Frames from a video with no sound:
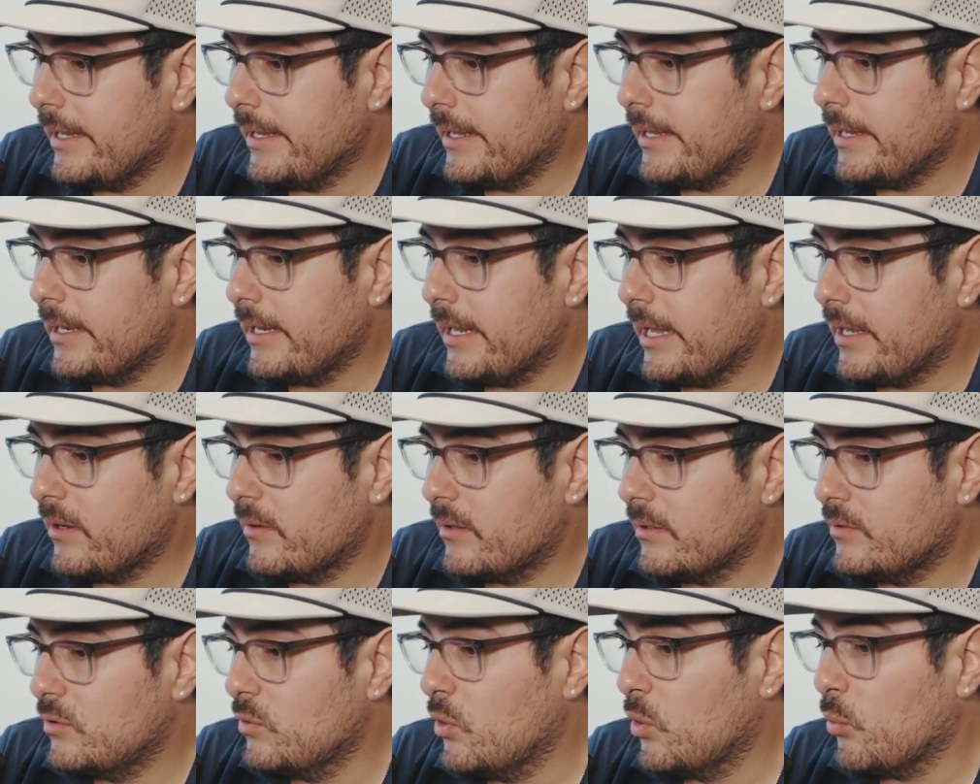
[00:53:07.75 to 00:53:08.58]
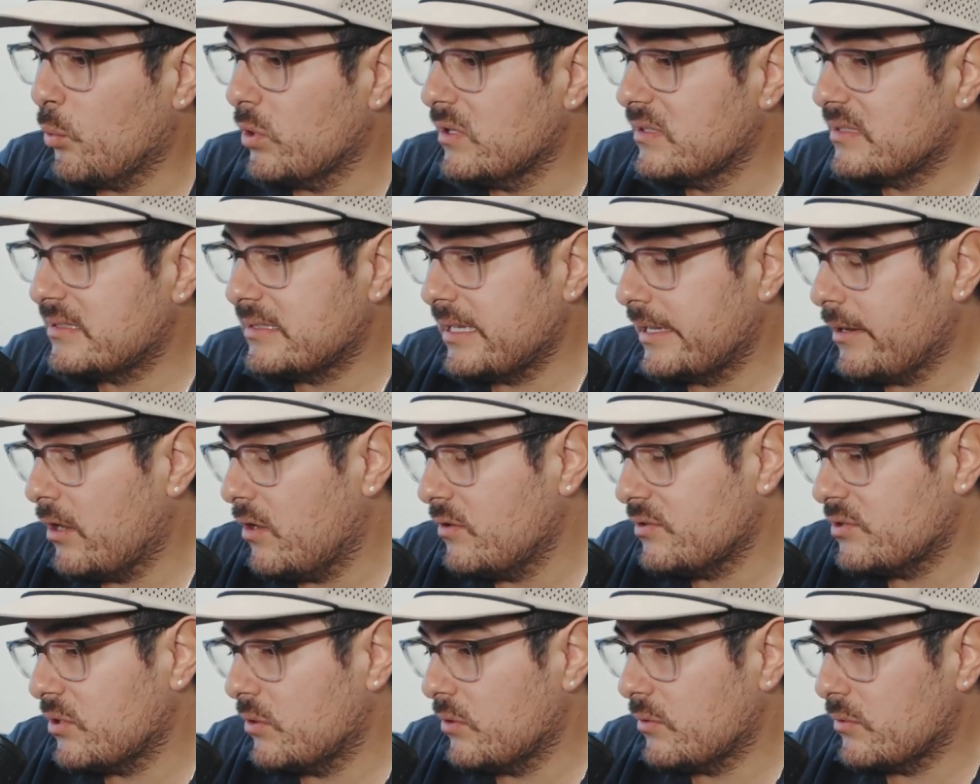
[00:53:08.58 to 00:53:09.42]
And doing real estate
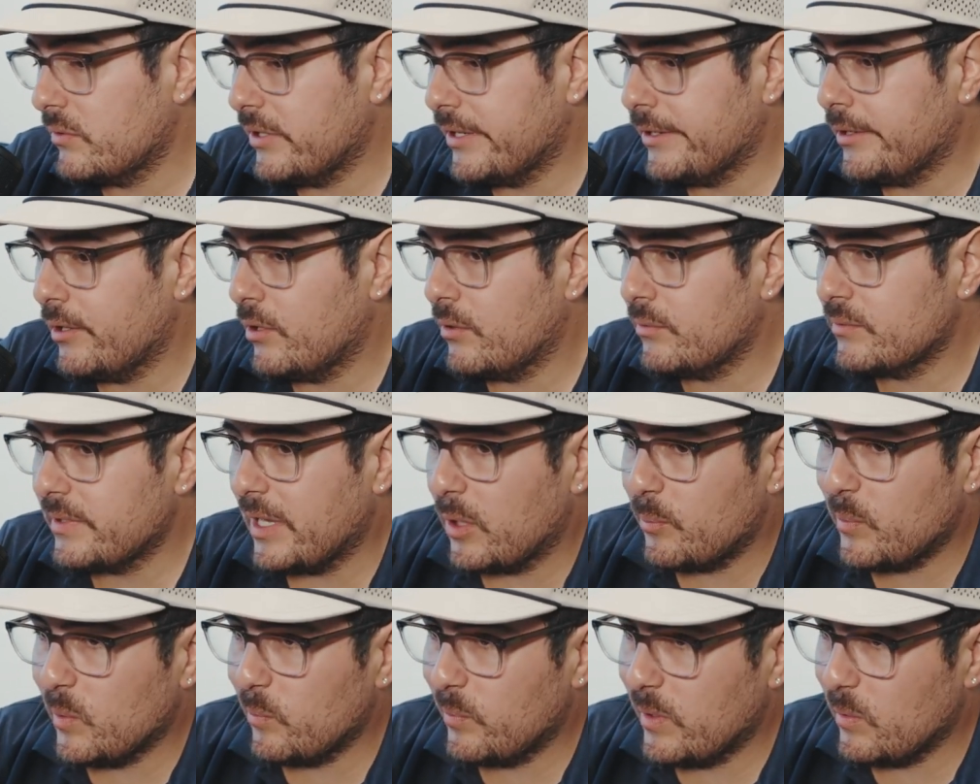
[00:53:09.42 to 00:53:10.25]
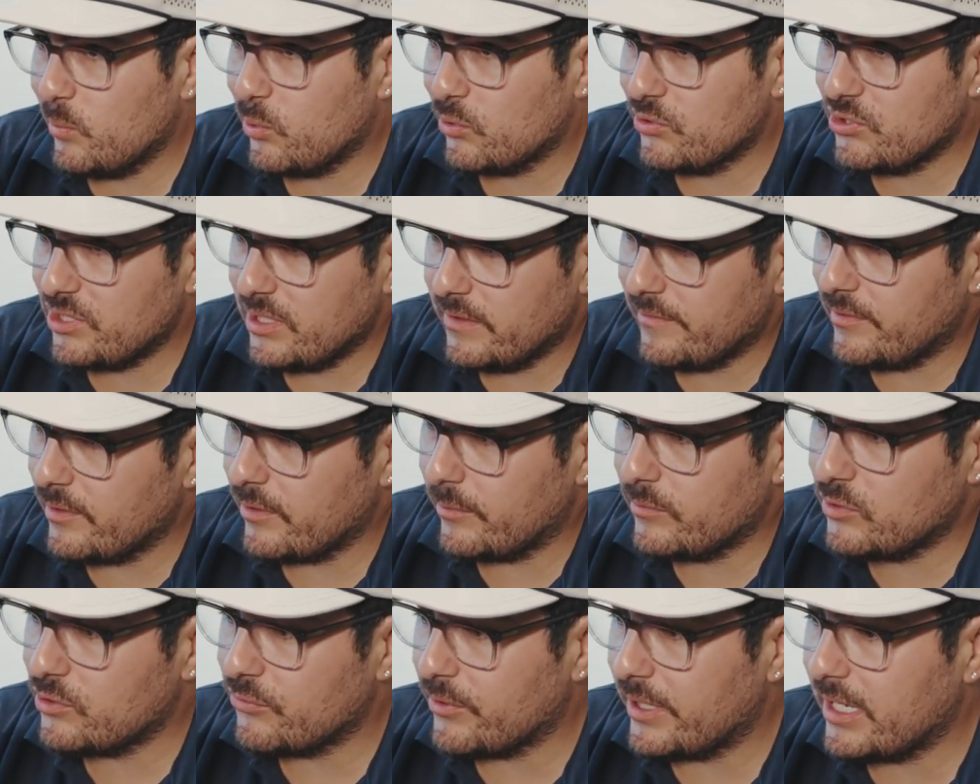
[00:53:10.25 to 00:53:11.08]
also, helping people achieve
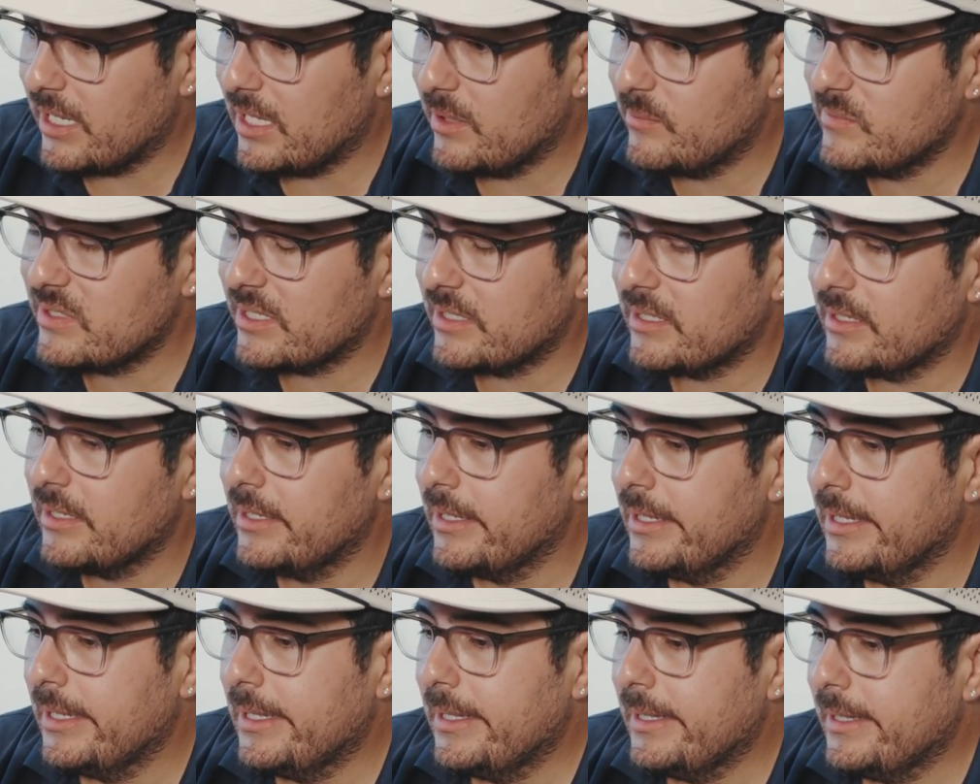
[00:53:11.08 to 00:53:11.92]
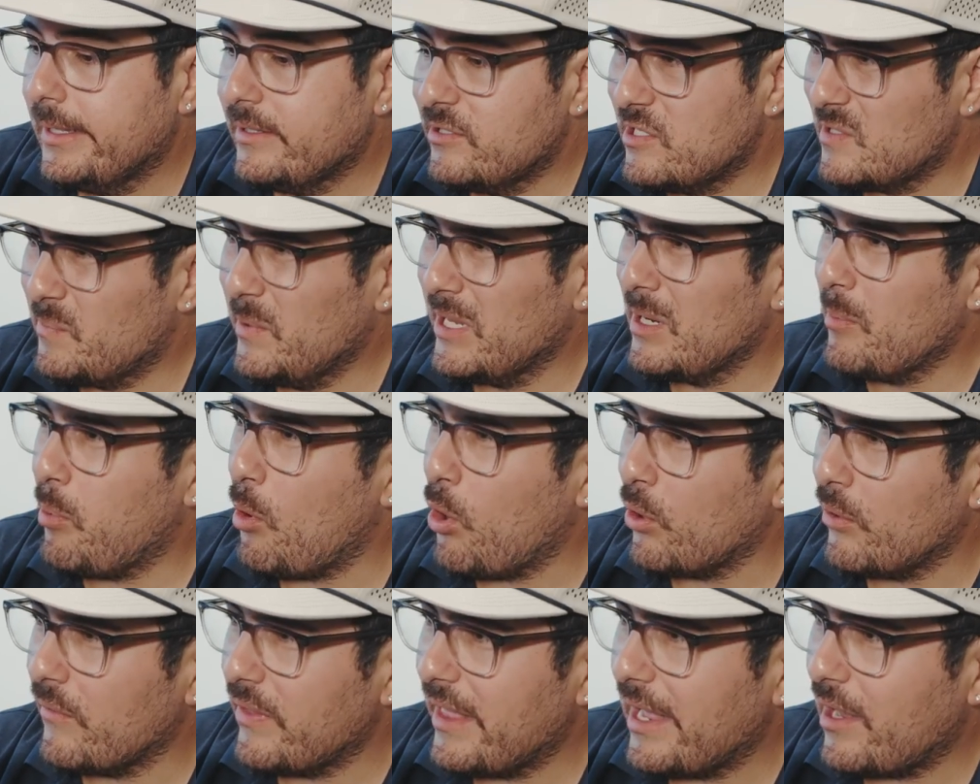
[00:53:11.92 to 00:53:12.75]
their dreams and just being a
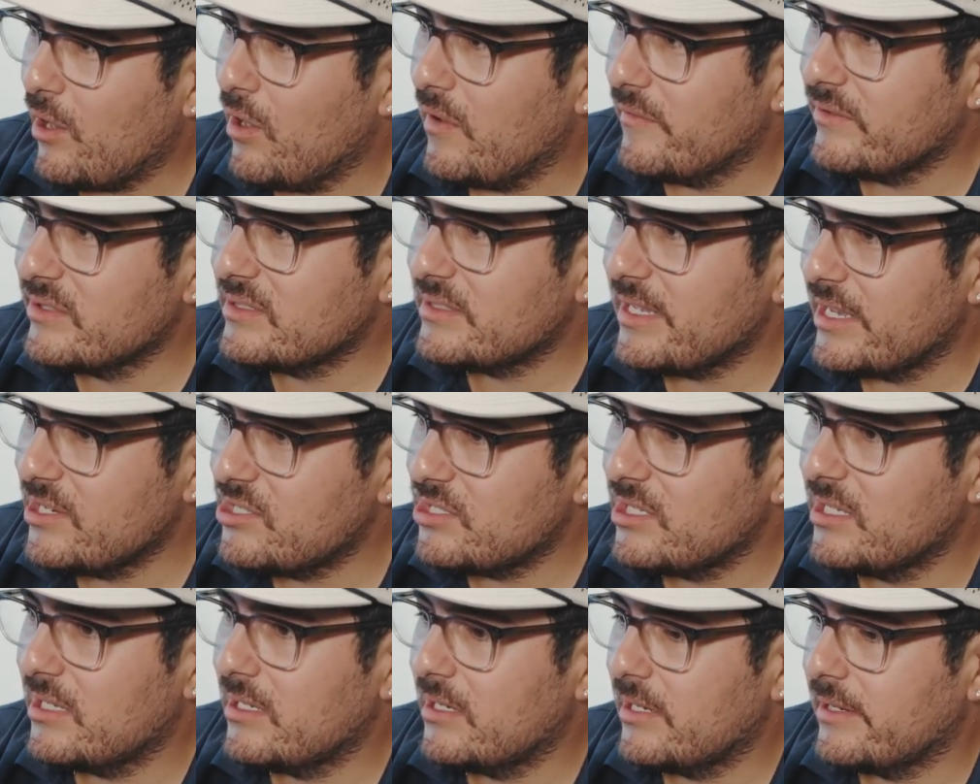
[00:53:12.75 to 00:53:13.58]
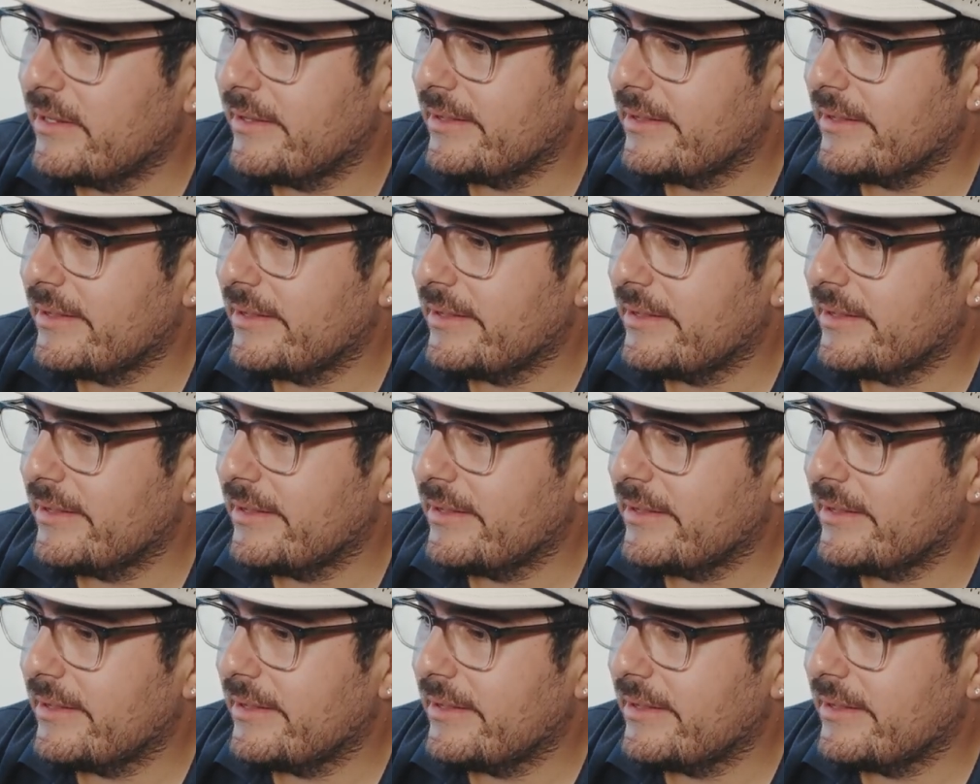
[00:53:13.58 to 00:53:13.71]
part of that conversation.